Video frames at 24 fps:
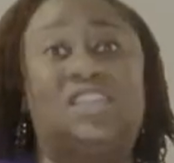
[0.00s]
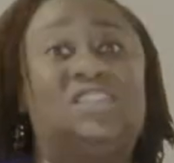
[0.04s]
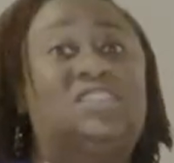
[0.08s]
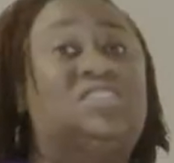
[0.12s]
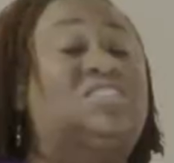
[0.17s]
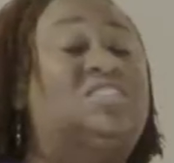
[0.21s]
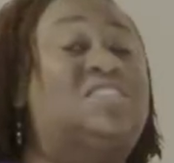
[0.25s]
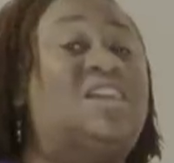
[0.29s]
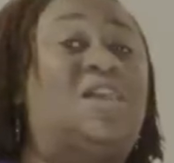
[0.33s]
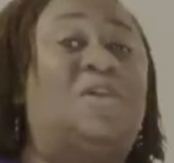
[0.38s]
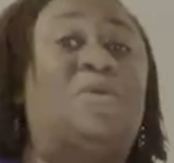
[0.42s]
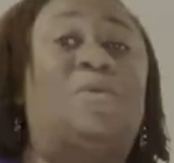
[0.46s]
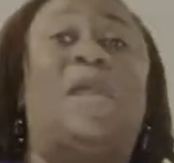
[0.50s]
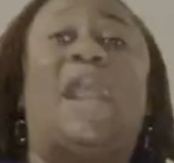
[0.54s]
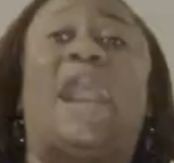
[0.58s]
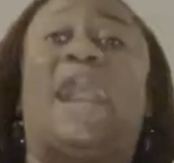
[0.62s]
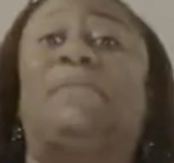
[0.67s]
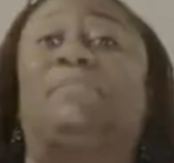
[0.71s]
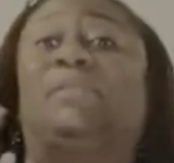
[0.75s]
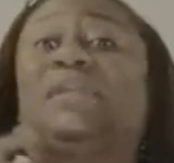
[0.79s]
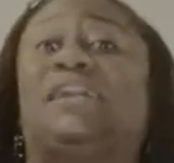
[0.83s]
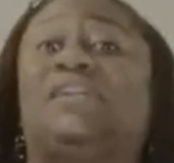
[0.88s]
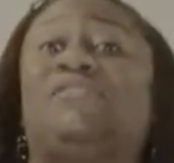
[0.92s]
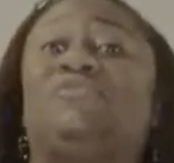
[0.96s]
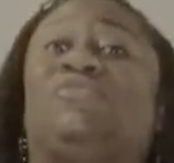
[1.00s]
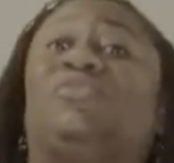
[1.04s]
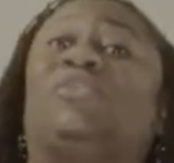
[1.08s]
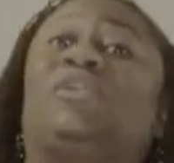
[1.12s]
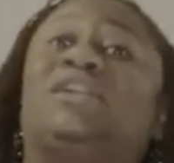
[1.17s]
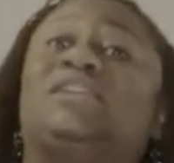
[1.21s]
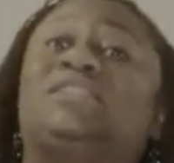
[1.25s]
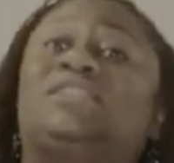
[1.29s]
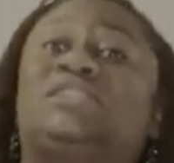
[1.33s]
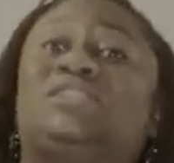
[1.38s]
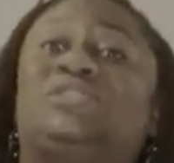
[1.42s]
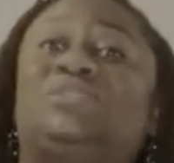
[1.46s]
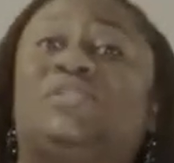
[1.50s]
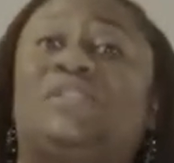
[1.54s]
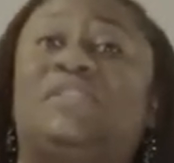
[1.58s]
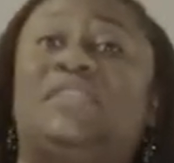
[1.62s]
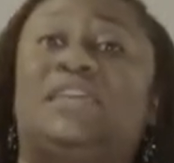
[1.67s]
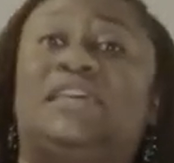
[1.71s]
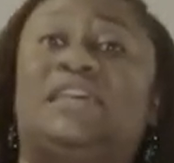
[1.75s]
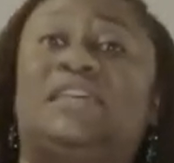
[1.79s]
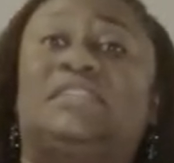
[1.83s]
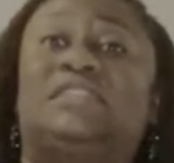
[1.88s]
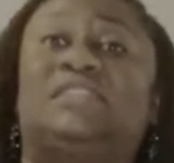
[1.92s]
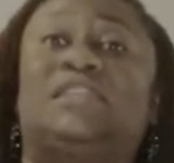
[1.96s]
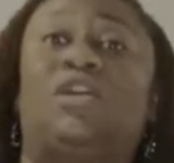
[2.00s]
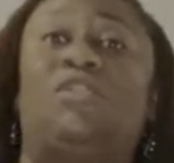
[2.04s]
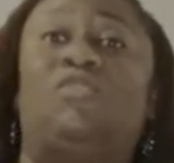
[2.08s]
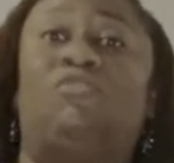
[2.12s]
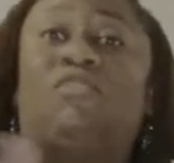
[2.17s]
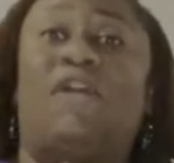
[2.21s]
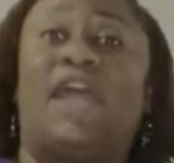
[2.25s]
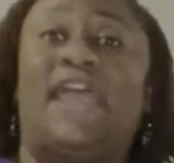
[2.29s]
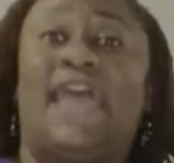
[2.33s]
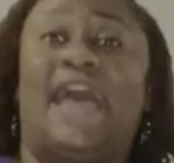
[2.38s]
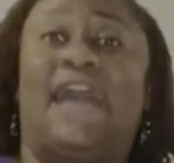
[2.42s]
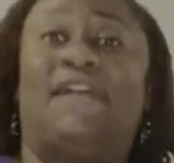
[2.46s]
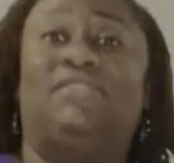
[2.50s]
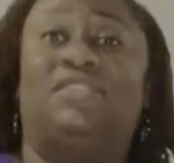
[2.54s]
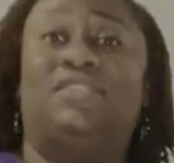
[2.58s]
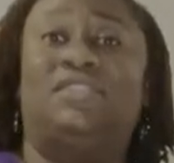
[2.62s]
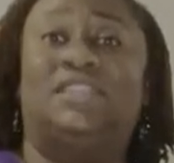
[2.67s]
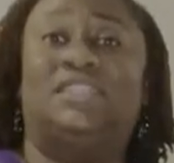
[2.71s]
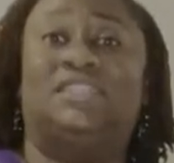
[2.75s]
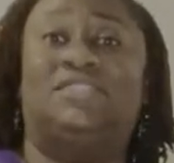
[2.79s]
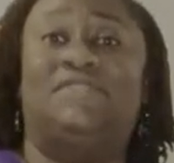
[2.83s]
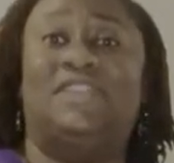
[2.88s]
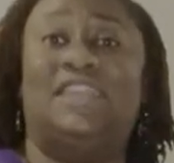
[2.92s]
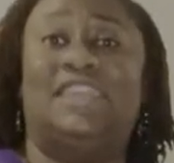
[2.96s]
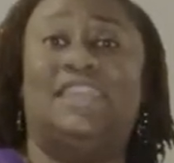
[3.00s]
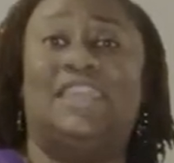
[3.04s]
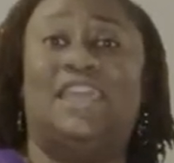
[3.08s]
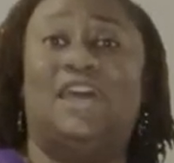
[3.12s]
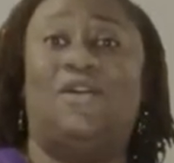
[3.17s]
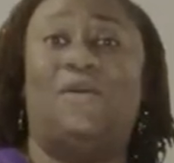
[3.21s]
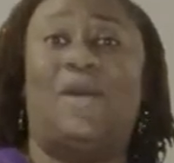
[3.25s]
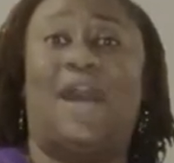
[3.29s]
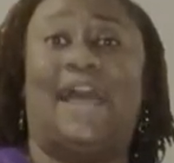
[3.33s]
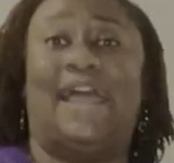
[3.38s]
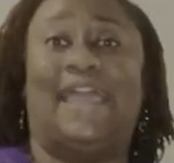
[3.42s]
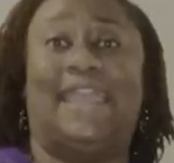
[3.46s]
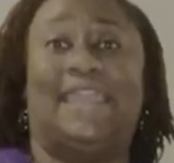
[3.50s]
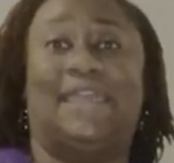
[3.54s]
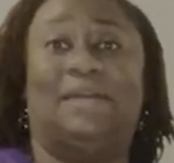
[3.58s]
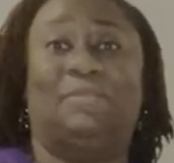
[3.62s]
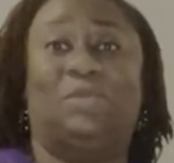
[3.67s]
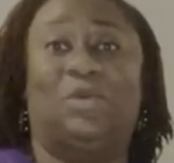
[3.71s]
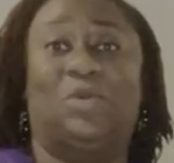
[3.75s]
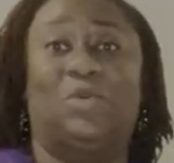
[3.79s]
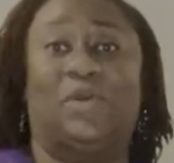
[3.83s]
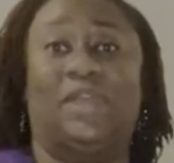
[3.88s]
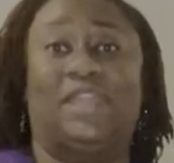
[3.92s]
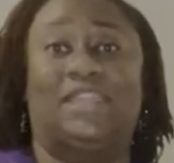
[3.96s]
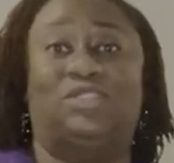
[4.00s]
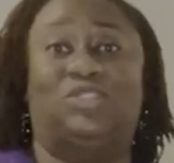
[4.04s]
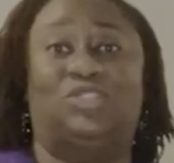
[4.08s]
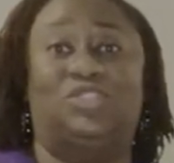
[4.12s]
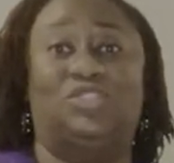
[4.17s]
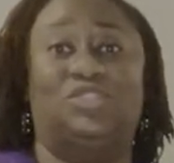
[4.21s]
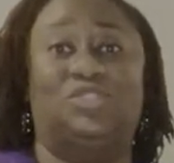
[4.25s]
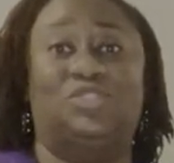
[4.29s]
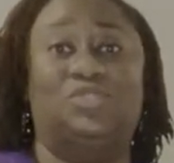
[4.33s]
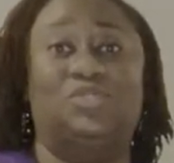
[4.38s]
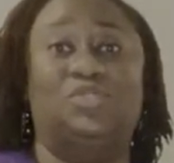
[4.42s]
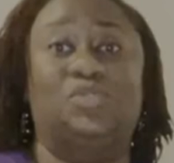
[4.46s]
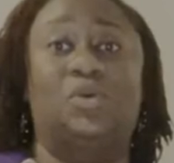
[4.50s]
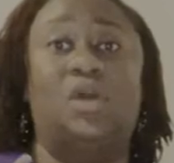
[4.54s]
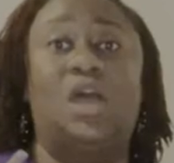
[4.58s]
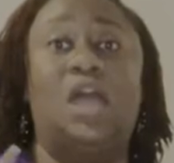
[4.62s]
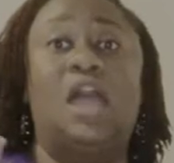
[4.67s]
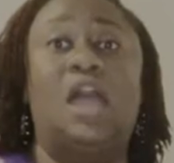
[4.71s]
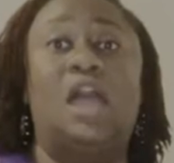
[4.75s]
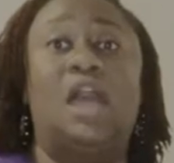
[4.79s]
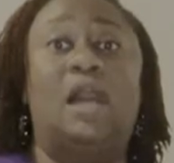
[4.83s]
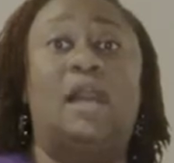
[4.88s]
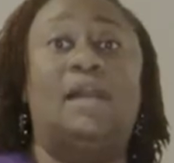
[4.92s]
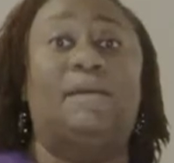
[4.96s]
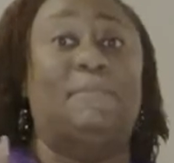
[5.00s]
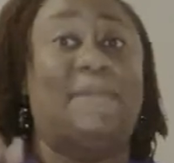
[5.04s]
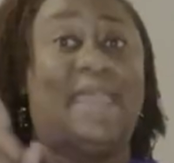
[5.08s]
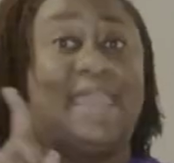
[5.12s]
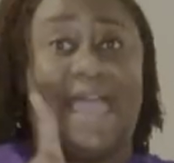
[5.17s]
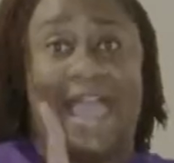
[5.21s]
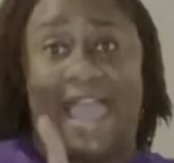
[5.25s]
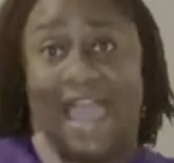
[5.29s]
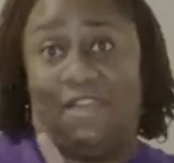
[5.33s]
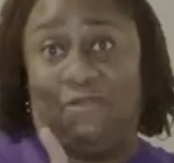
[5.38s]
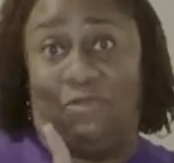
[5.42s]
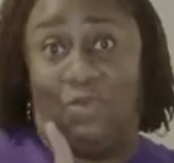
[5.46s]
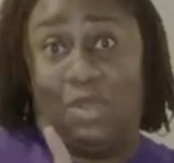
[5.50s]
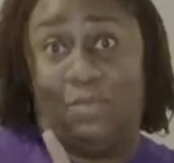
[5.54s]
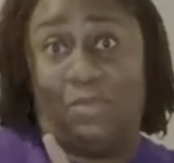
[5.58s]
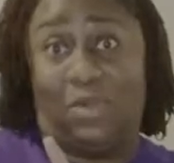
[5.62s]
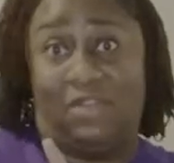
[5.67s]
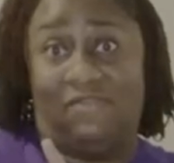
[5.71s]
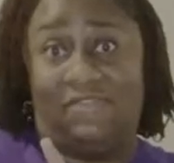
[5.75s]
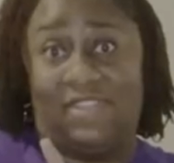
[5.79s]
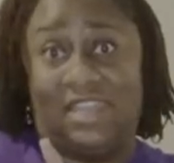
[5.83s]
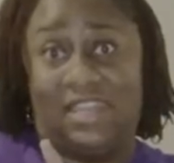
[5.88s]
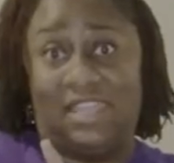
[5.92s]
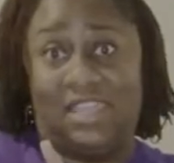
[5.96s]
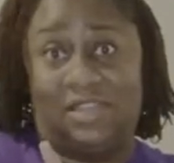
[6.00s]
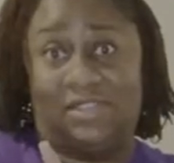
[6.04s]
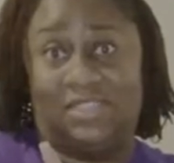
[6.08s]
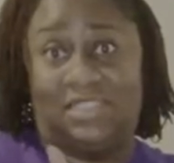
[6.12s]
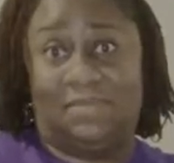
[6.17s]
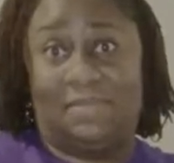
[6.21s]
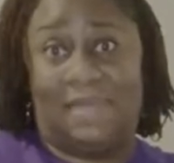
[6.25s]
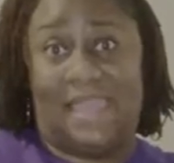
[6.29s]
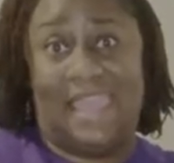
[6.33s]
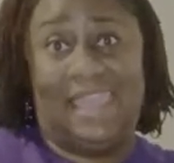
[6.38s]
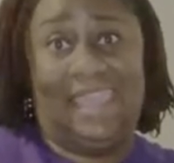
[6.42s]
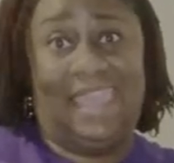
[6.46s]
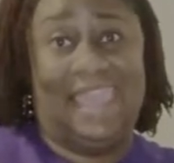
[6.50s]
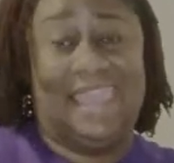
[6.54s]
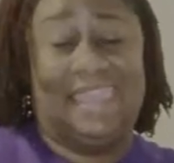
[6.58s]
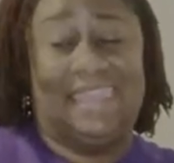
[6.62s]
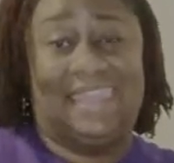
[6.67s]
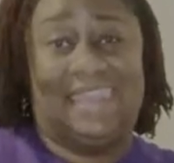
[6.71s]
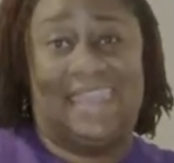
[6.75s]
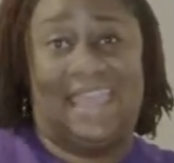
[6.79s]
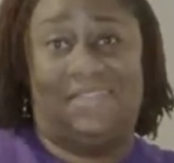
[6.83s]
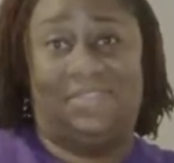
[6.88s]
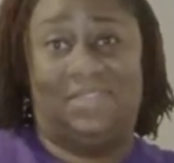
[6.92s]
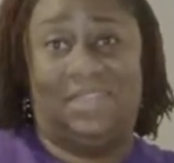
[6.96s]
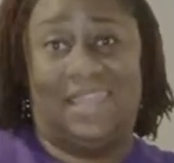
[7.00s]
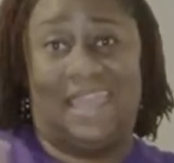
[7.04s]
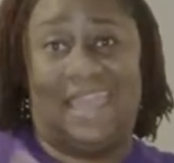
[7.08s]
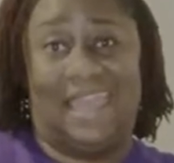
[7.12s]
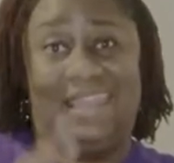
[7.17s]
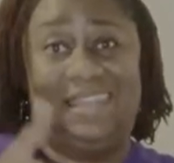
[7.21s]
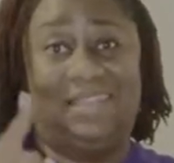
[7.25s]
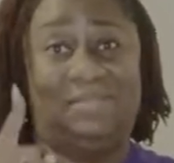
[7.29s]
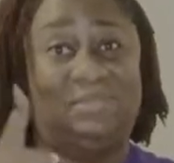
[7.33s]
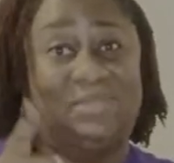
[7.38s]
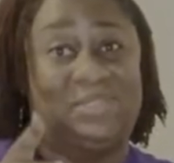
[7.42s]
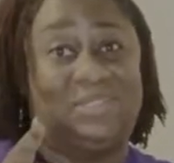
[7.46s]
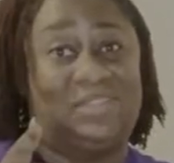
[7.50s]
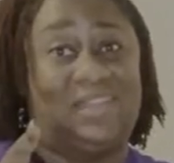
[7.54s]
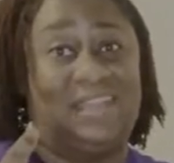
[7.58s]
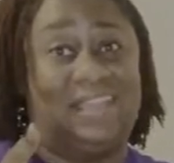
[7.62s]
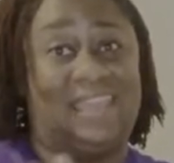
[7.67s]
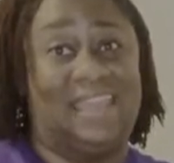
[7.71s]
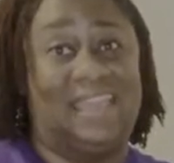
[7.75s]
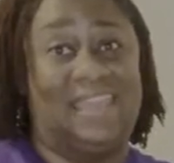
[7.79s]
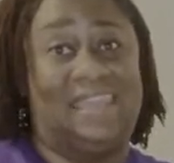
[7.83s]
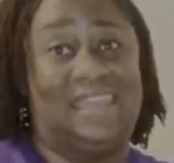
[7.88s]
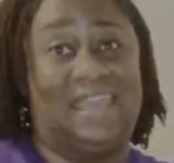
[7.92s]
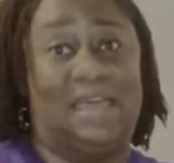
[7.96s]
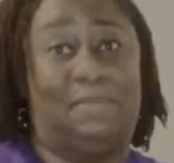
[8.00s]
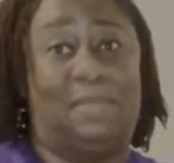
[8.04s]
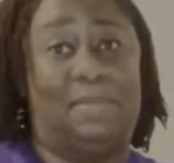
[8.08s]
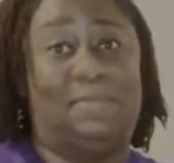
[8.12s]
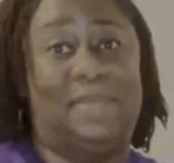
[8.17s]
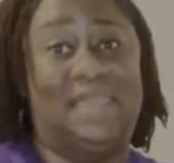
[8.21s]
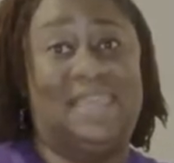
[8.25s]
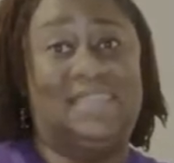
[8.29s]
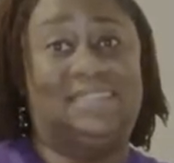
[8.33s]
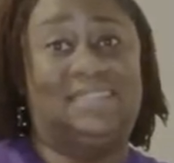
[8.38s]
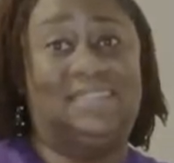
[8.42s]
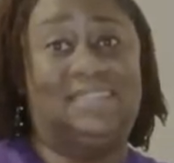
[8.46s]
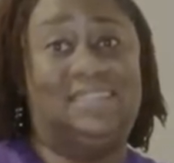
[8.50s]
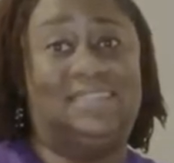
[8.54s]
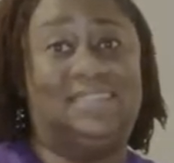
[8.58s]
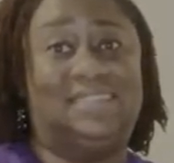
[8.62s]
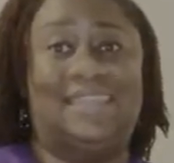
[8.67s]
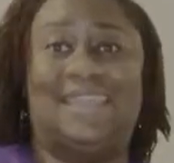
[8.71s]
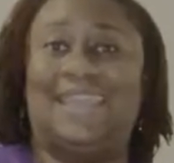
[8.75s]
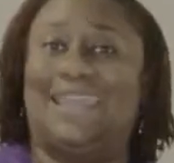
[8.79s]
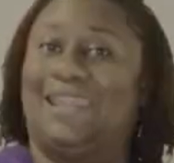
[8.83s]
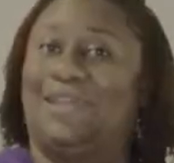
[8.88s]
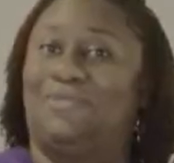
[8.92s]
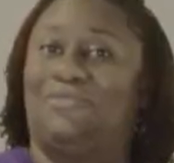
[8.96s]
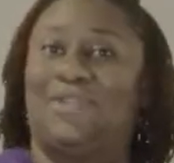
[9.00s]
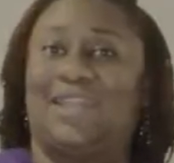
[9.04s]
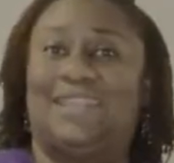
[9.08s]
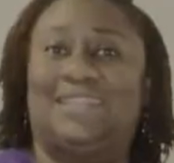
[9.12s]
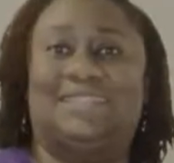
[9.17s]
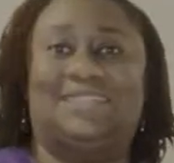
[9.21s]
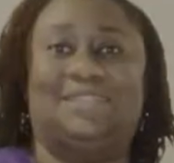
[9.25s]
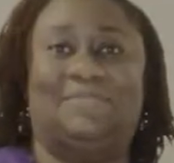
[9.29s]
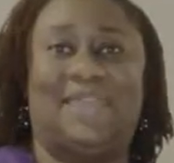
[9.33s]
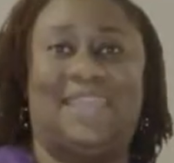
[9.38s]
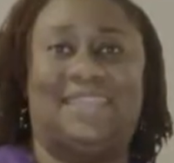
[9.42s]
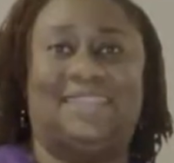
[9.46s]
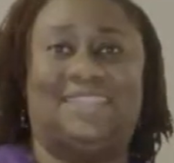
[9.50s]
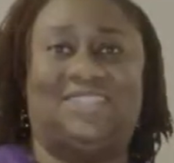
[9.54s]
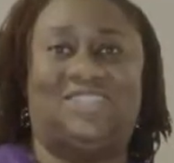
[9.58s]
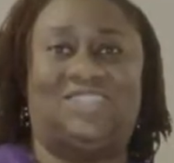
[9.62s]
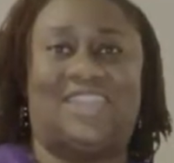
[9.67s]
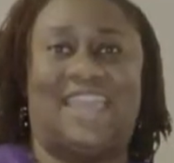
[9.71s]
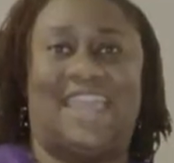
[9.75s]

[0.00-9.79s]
So I'm looking forward to doing this. Right after this video, I am going to make, I have one more video to make and then after that I'm gonna start cutting out my pieces and I'm ready to make this